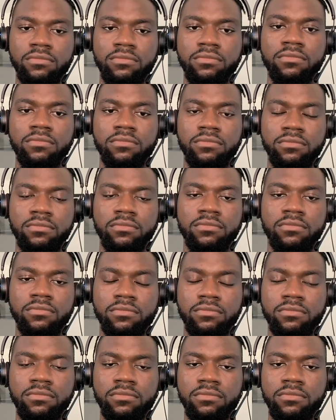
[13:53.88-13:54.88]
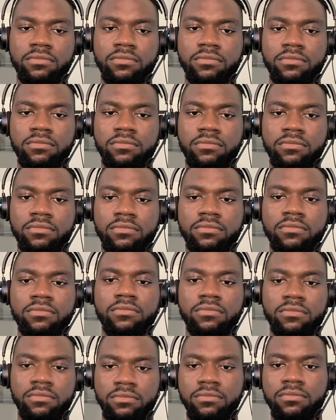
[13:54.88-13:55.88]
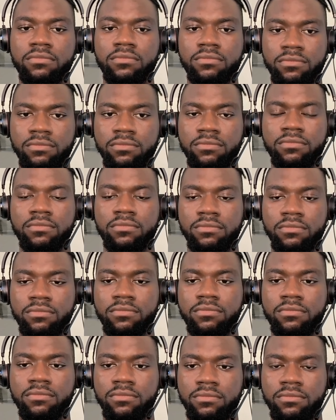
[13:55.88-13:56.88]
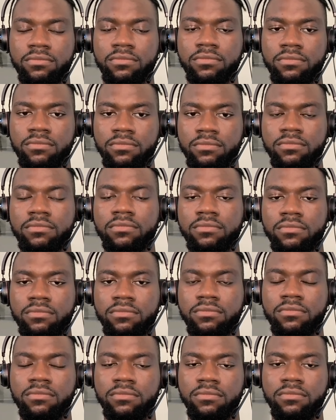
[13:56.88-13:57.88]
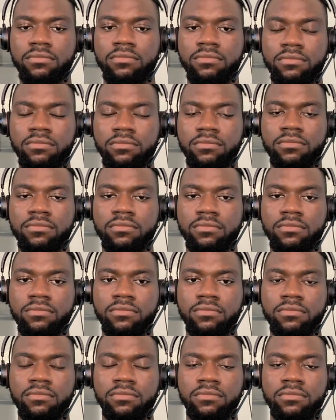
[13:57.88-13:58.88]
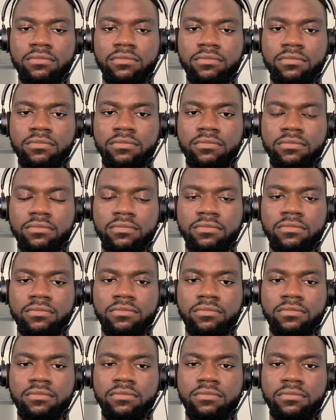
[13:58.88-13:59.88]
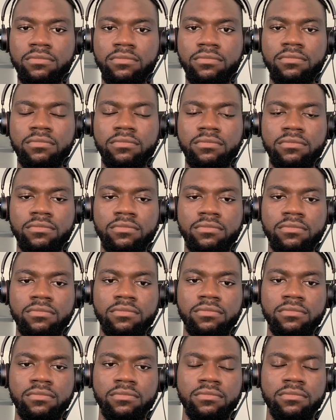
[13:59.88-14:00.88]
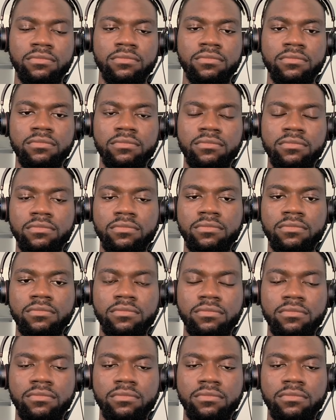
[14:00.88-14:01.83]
The person shown says nothing.